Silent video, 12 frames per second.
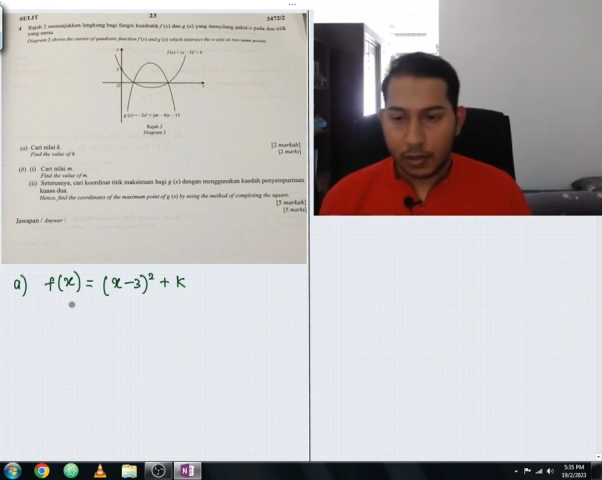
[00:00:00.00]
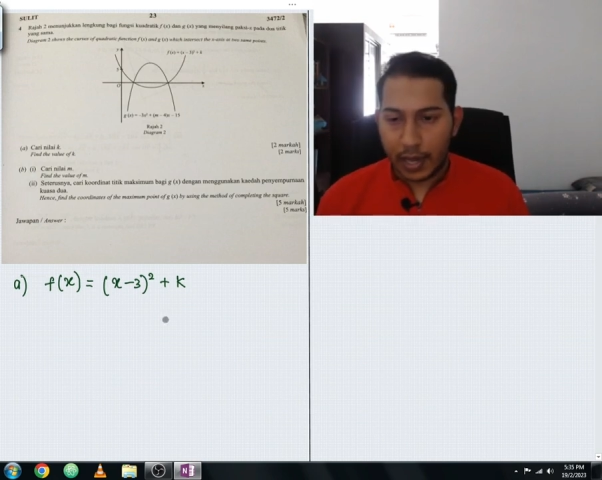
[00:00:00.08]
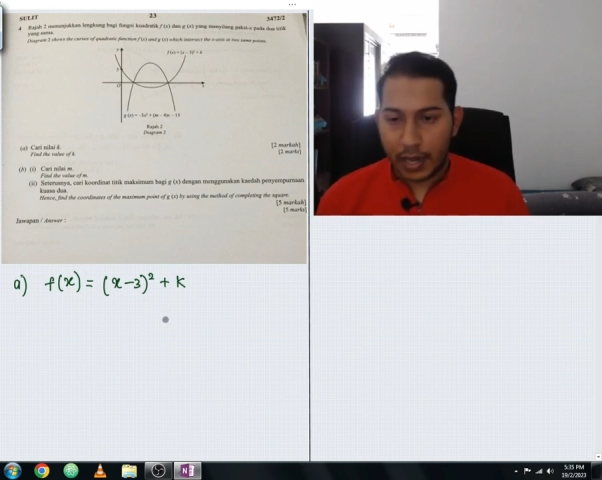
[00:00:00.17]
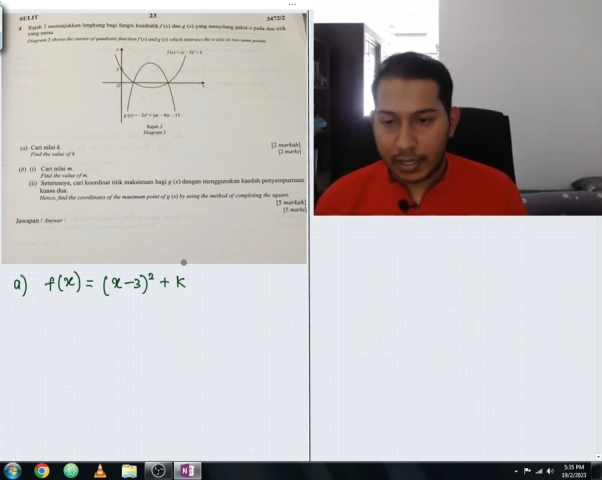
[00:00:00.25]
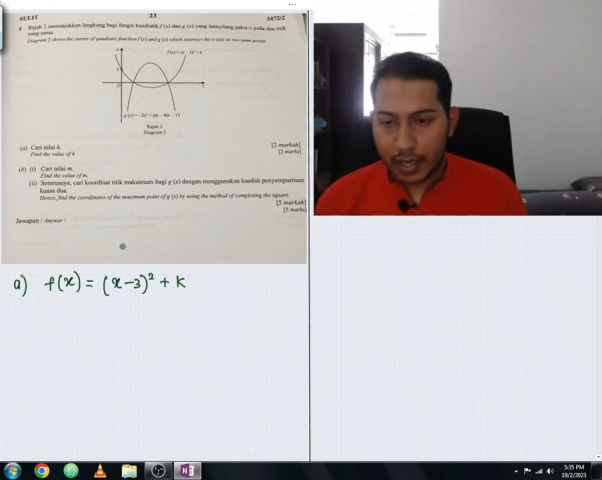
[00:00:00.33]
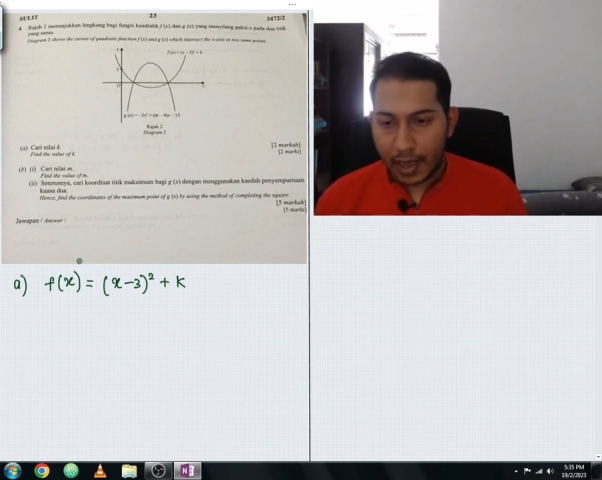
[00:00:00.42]
So
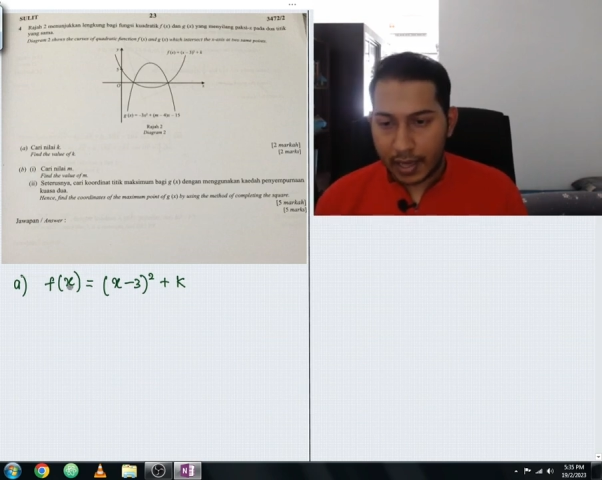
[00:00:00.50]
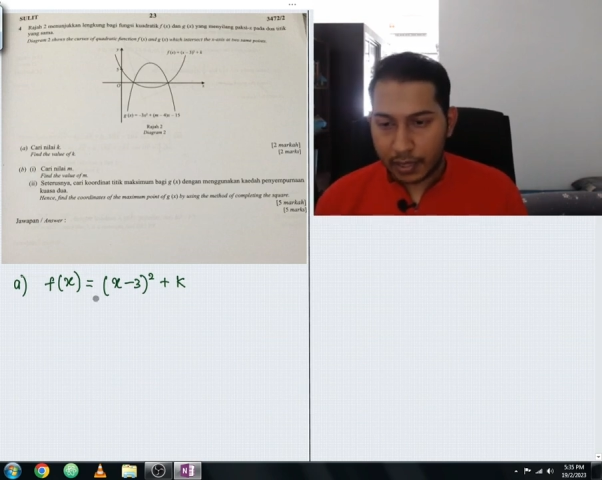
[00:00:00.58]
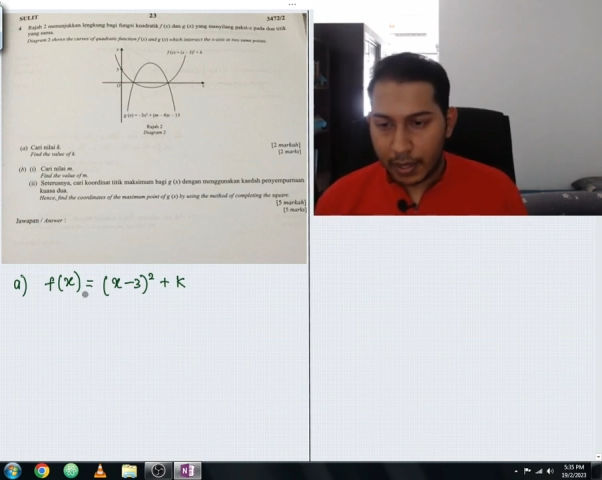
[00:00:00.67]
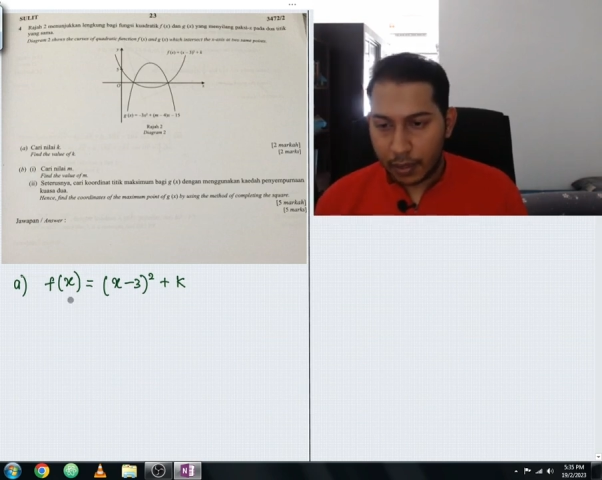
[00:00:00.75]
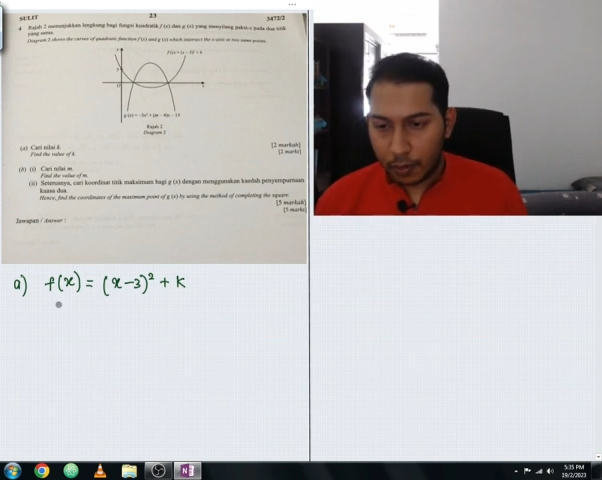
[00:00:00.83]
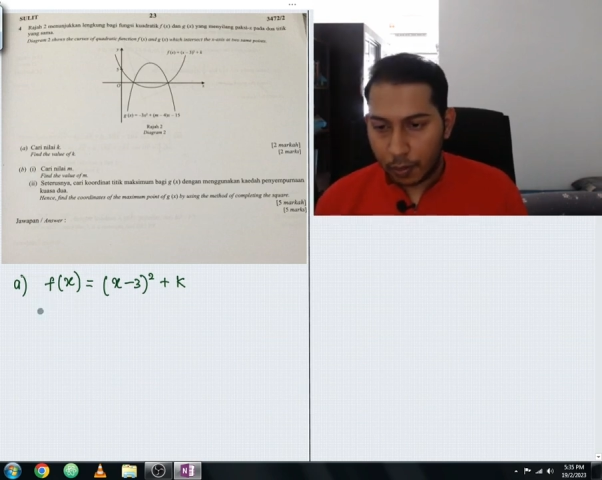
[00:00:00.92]
let us
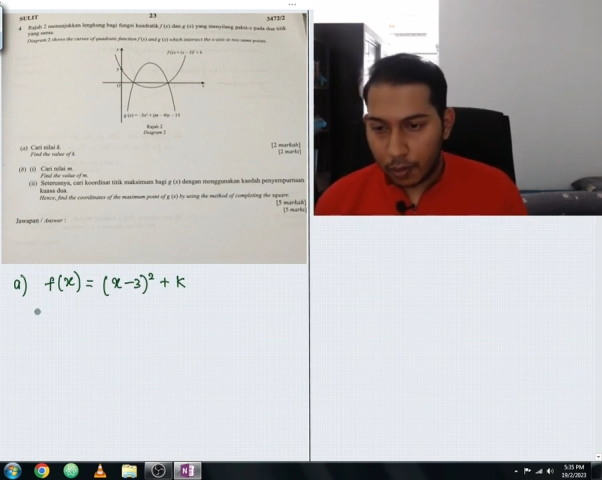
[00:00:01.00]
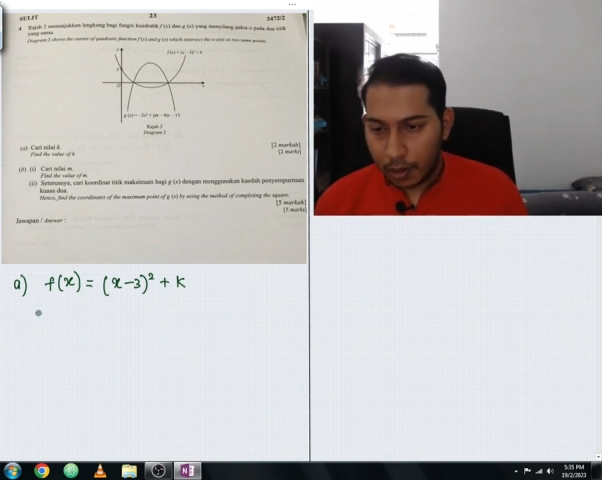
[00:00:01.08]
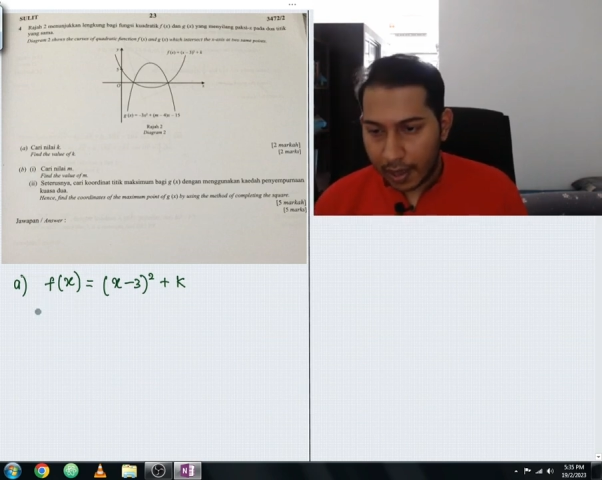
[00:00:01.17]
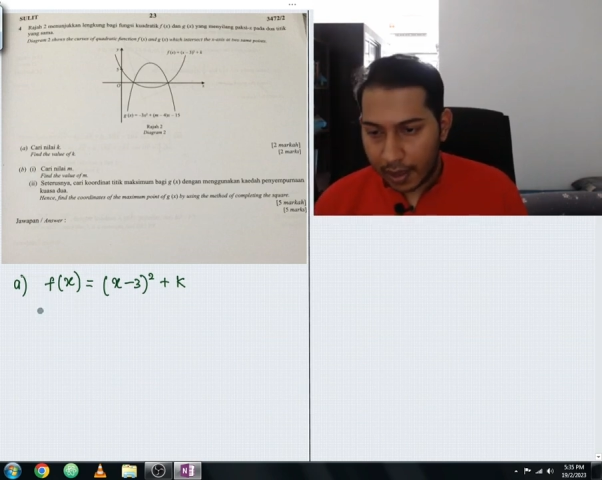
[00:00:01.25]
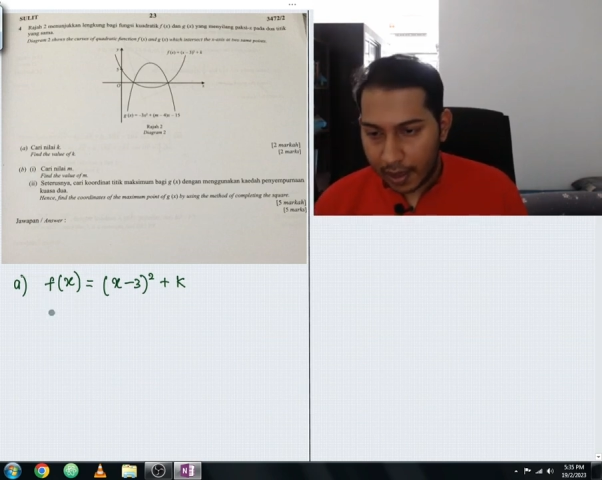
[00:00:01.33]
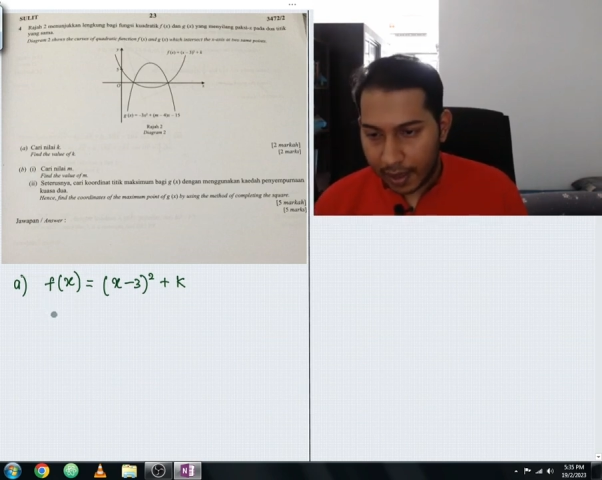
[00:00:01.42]
expand the whole
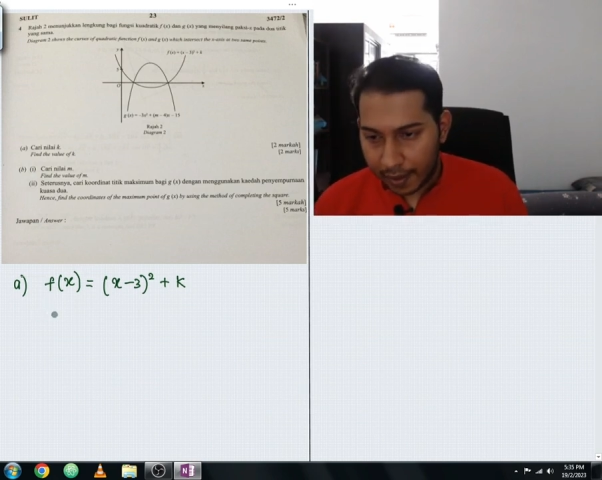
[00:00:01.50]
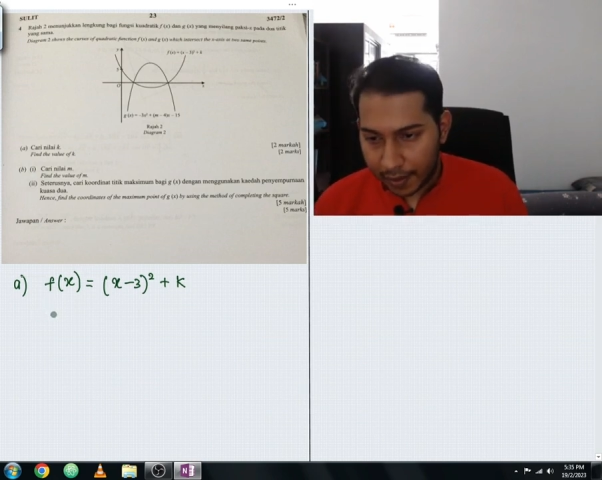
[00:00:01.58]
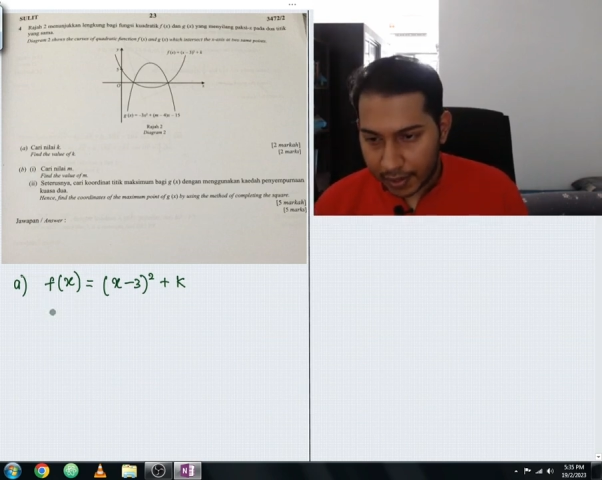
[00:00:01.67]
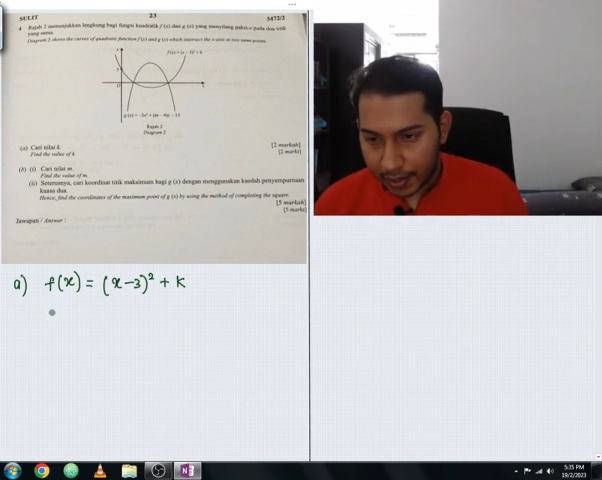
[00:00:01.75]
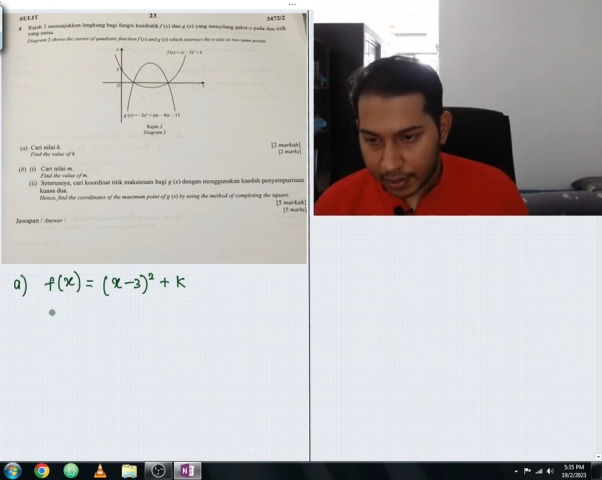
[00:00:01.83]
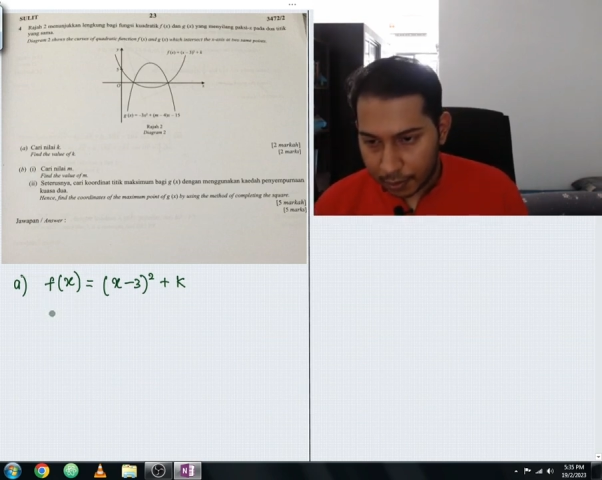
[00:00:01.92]

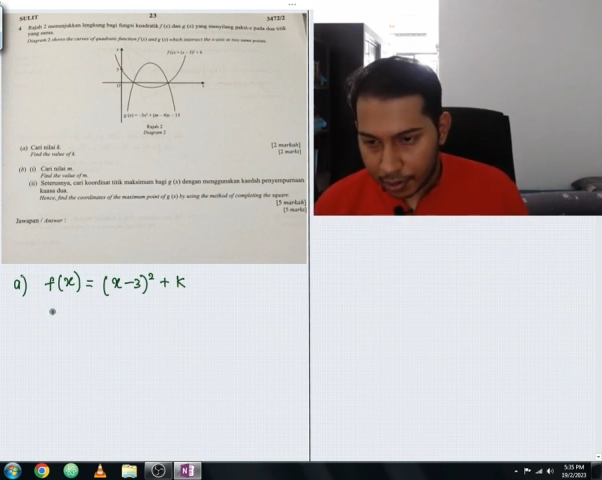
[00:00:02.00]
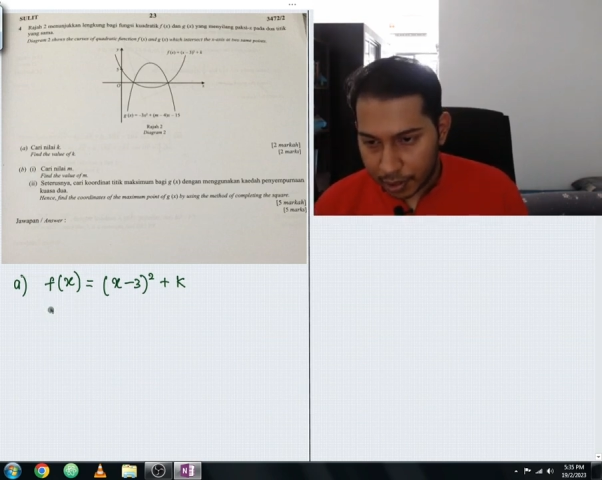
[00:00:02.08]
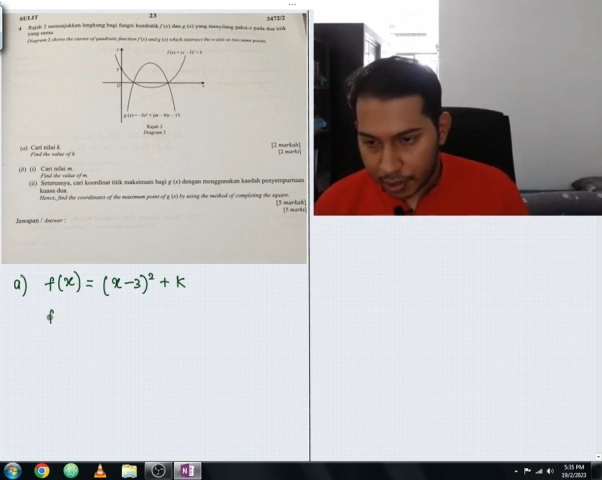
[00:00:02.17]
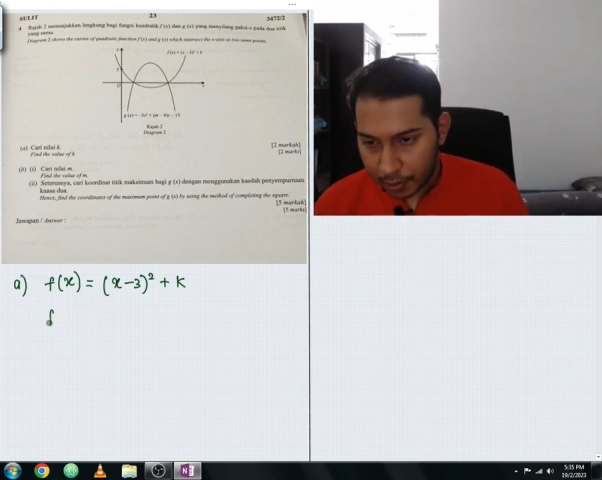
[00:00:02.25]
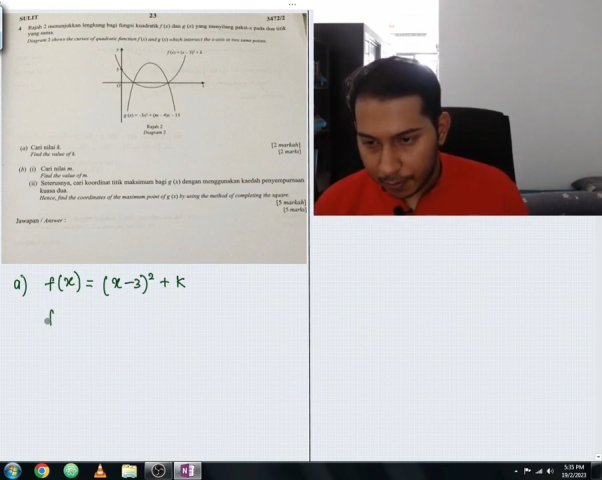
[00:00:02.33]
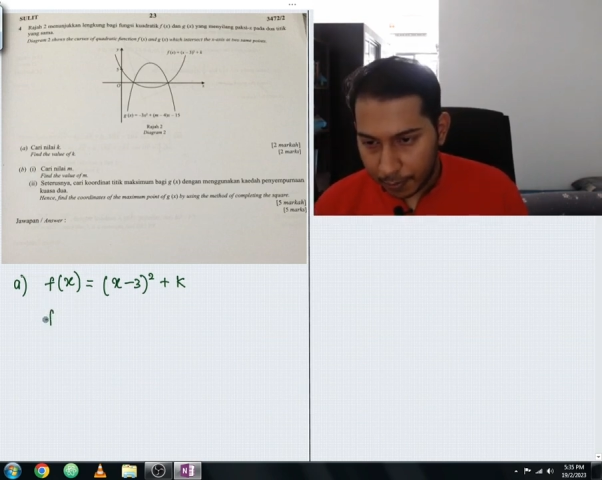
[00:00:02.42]
fx equation.